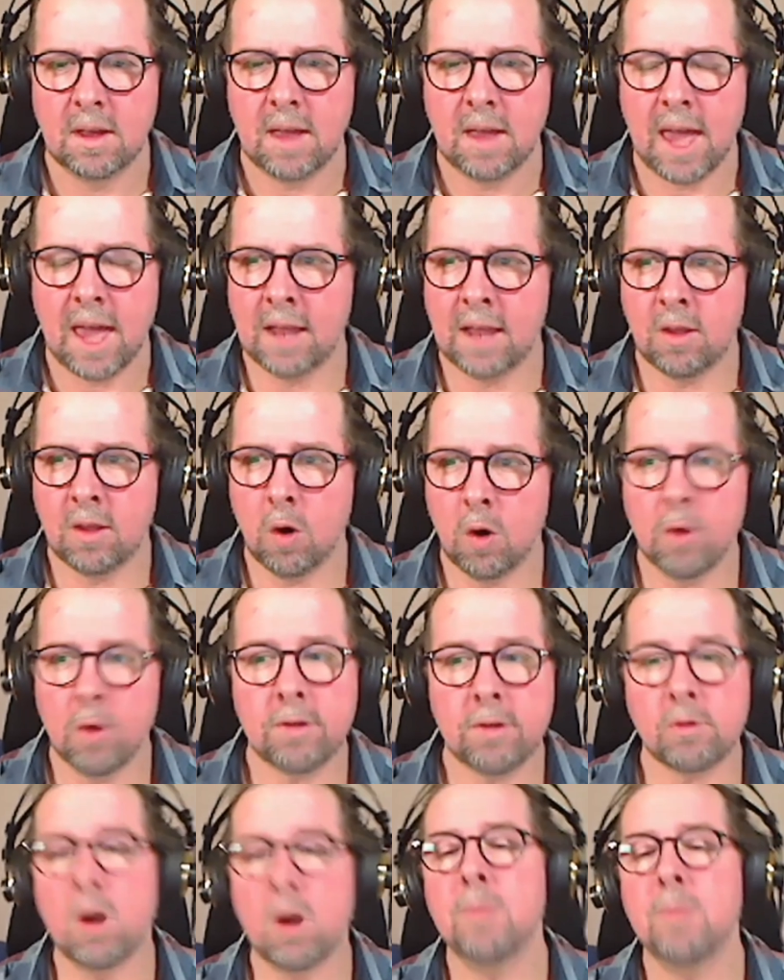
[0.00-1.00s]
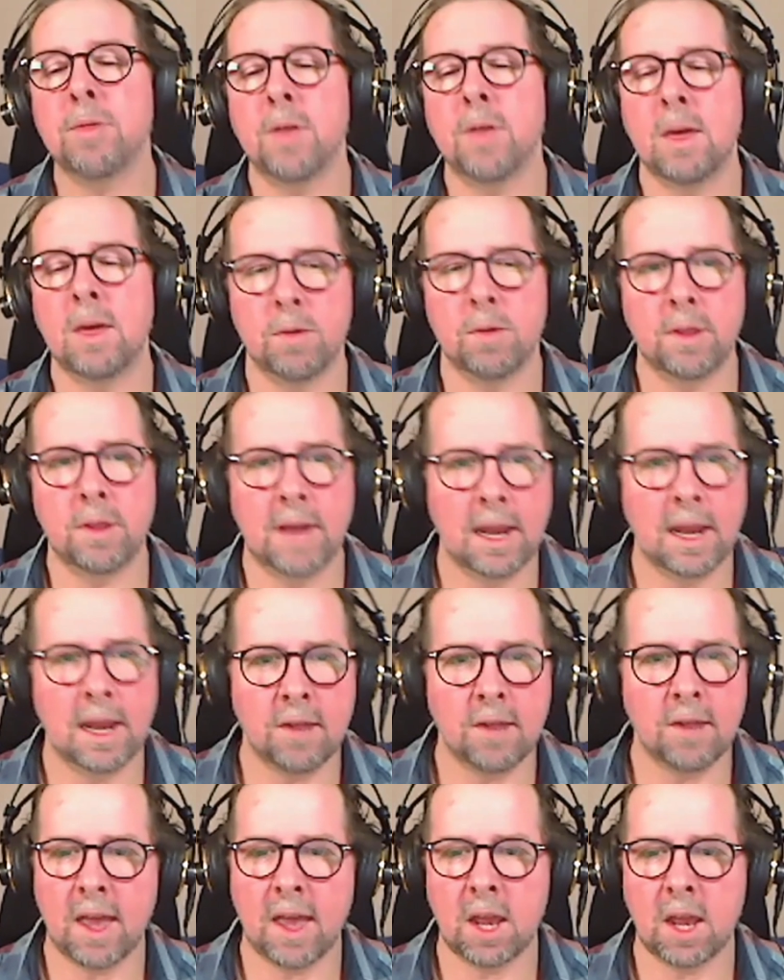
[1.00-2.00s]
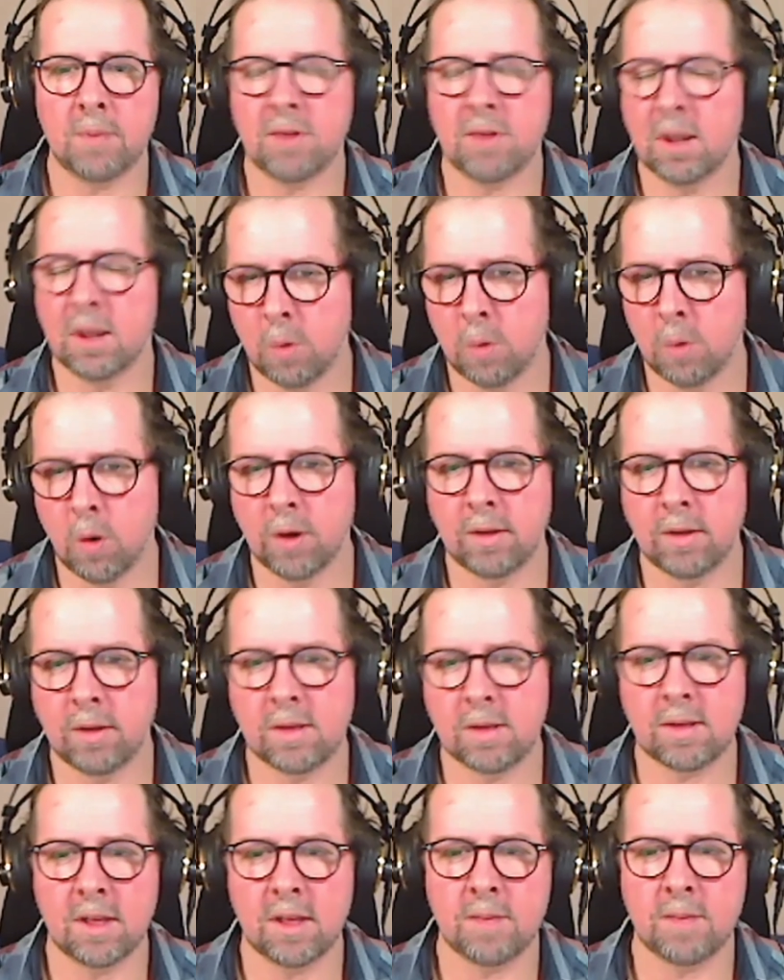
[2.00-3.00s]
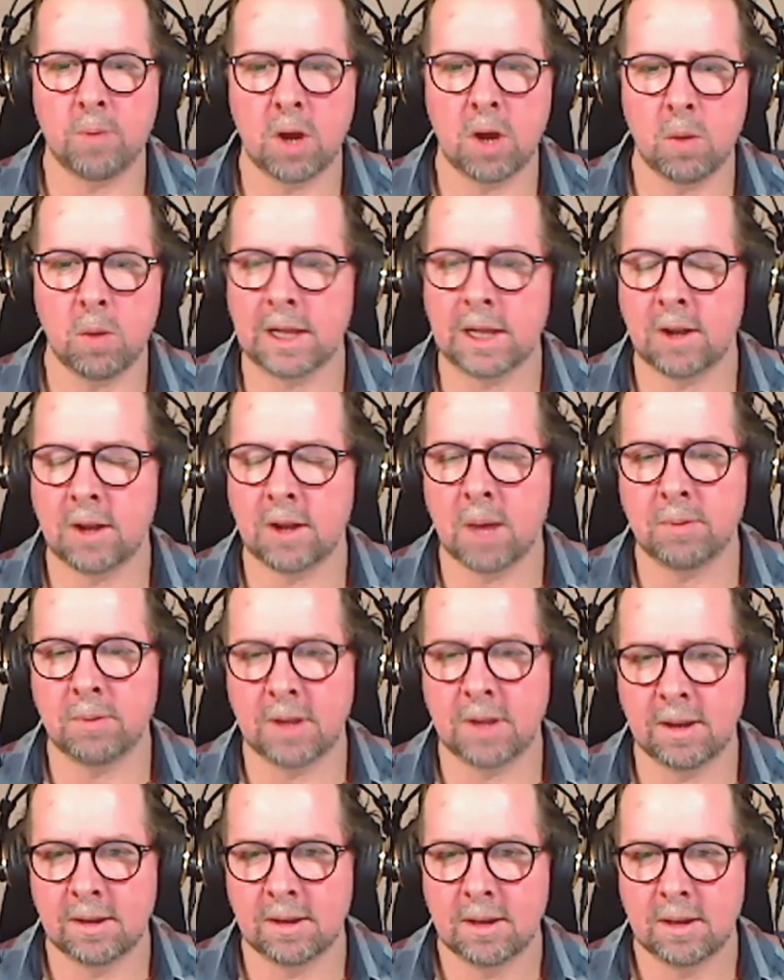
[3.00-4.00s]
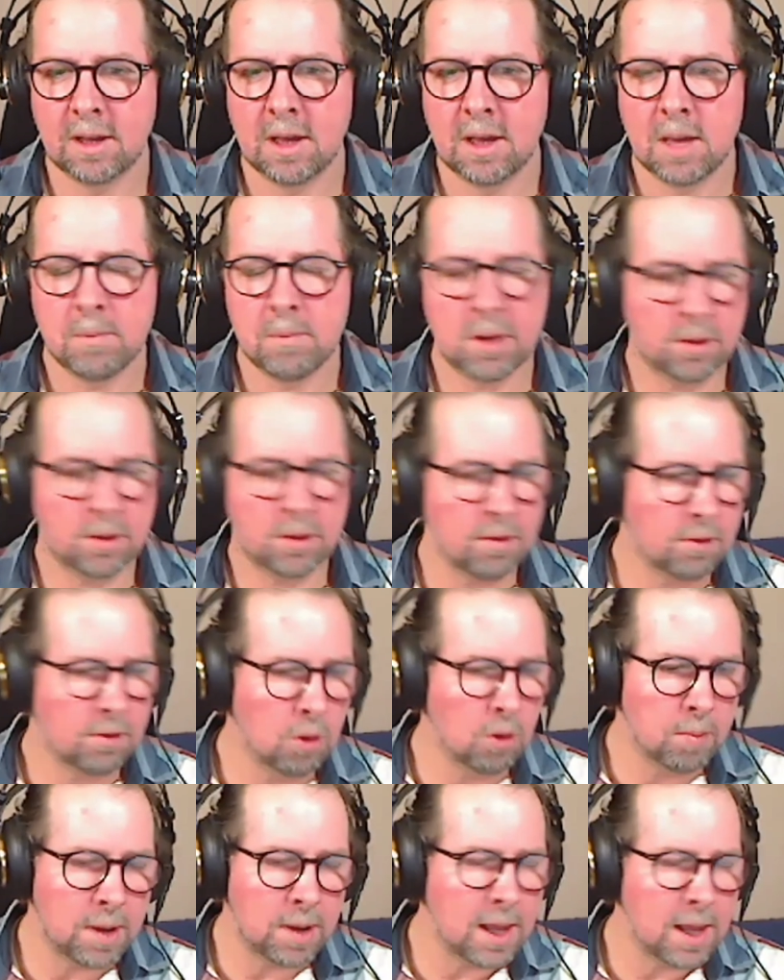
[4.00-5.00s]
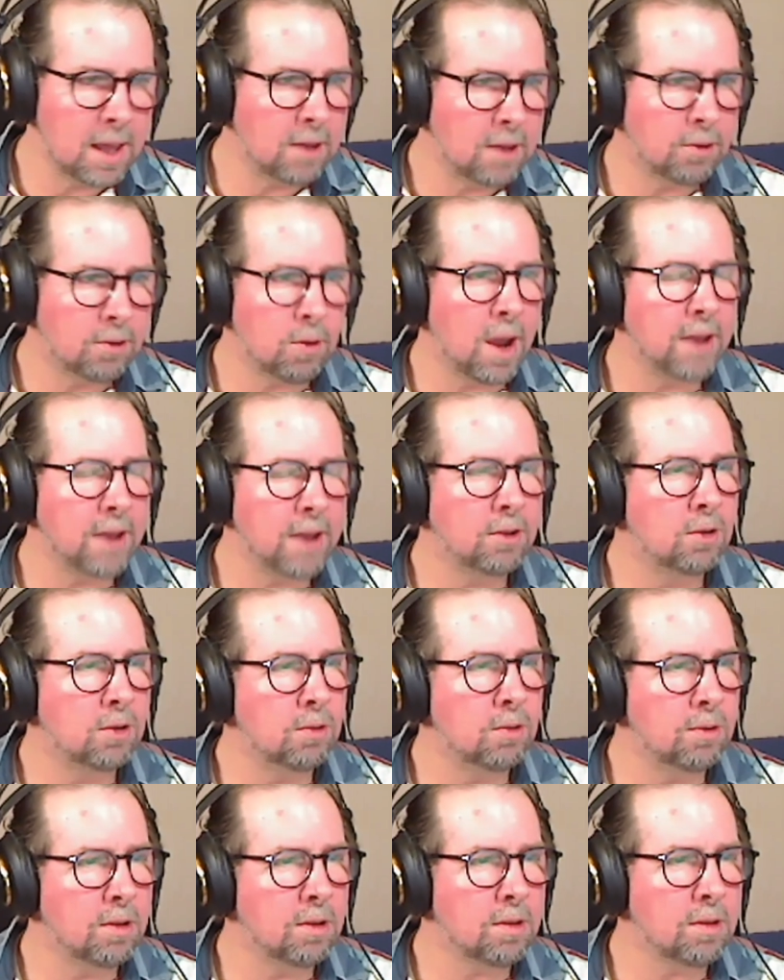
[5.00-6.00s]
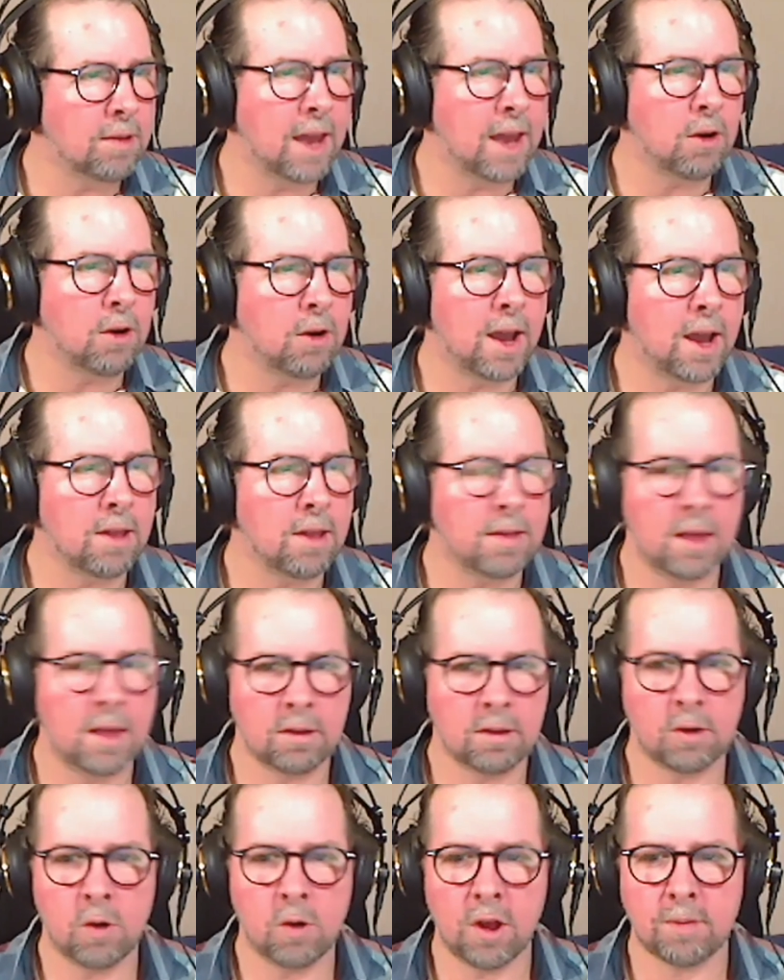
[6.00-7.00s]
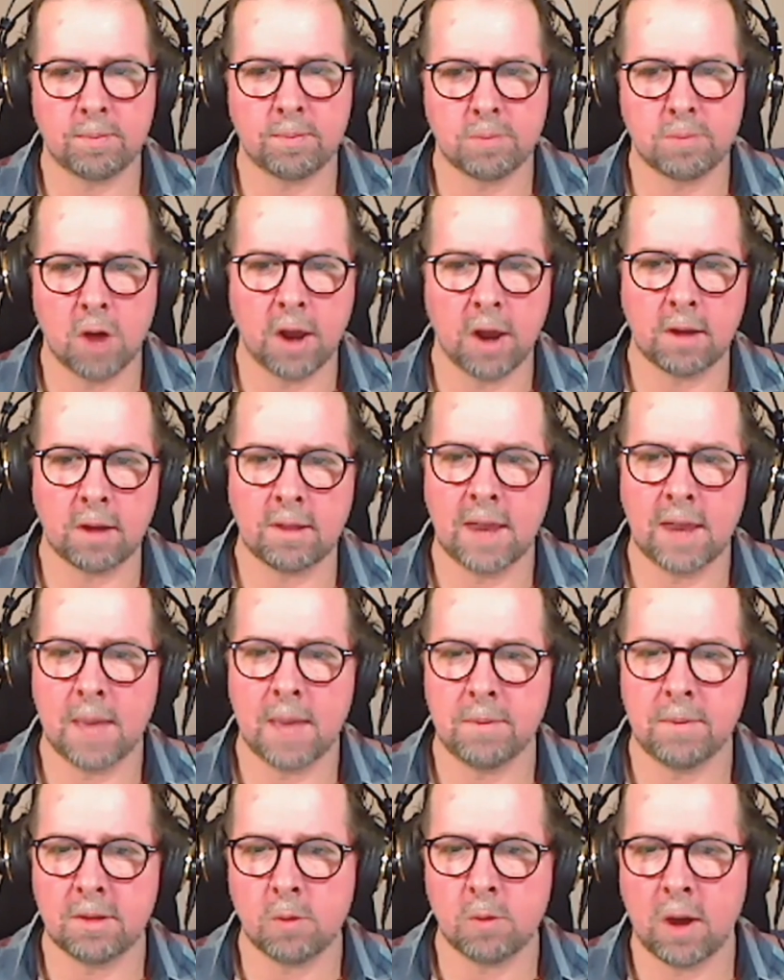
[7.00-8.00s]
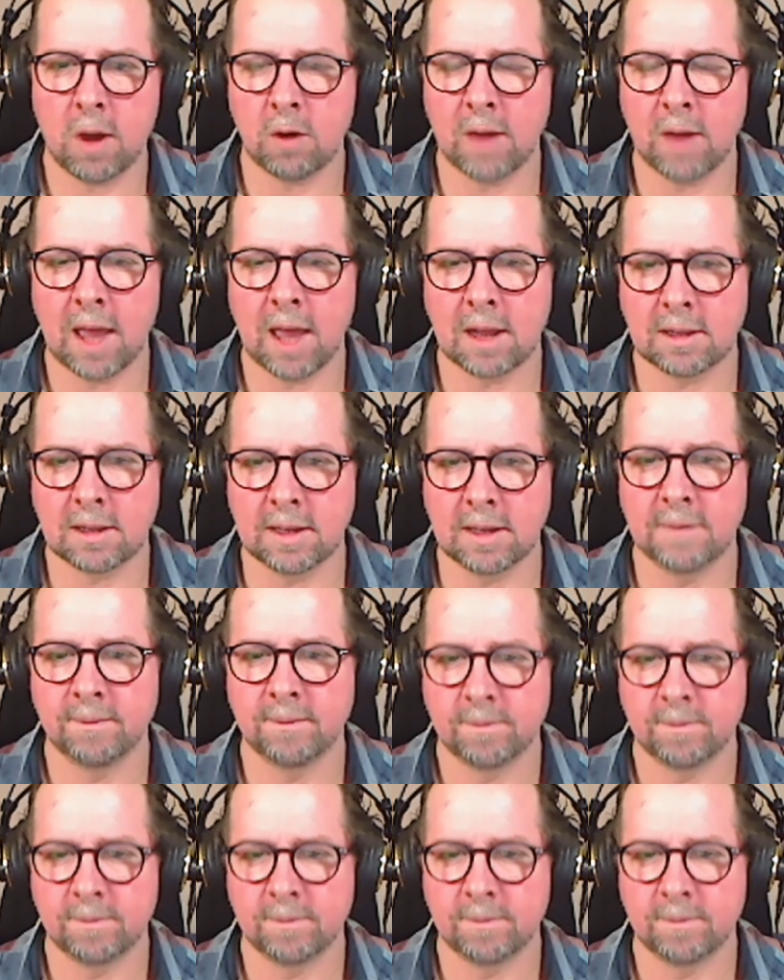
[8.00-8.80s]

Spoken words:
And the whole Scrum thing with the daily stand-ups and the boards is pretty well adopted. But there's nobody trying to standardize things across products. It happens quite organically.